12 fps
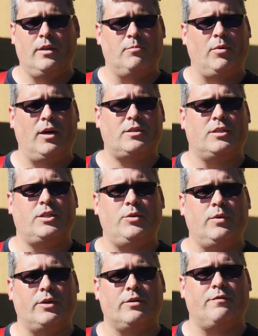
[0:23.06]
Box of
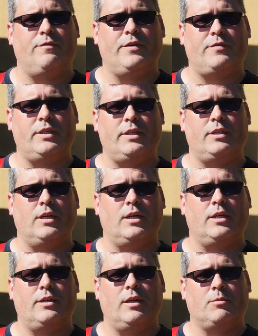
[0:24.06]
250
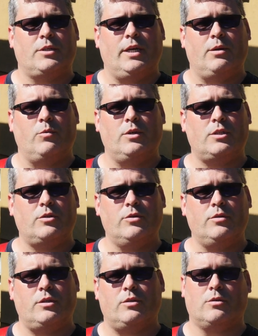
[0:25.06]
number 10 wood
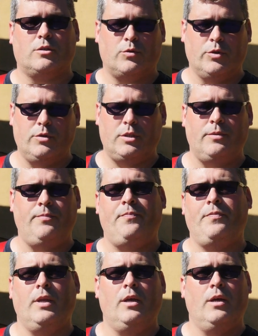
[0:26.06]
screws
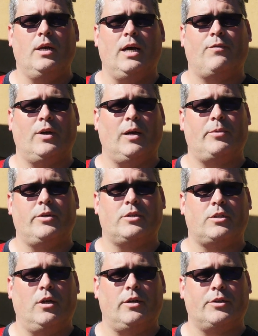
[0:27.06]
for helping
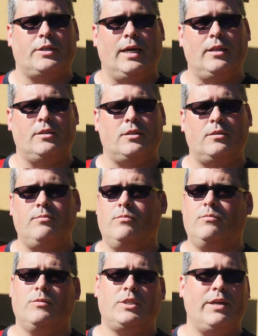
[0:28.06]
install your talons.
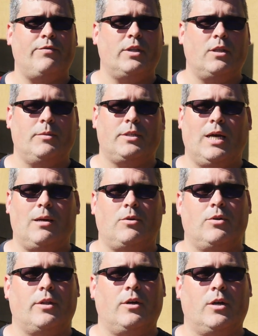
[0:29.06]
Saving you a little bit of time
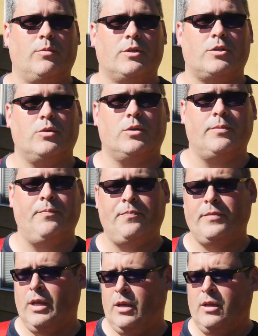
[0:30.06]
going to the hardware store.
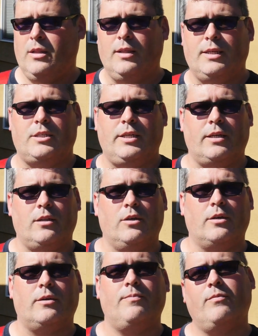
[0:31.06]
Let's take a
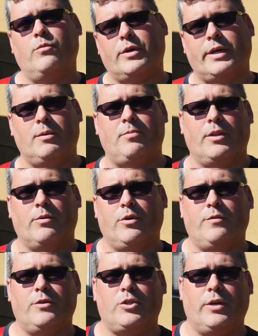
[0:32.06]
look. We'll get up on the
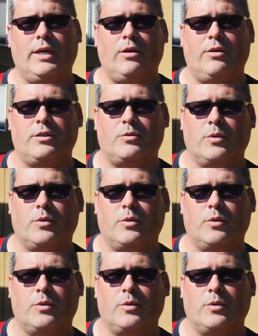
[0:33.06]
roof and show you how all this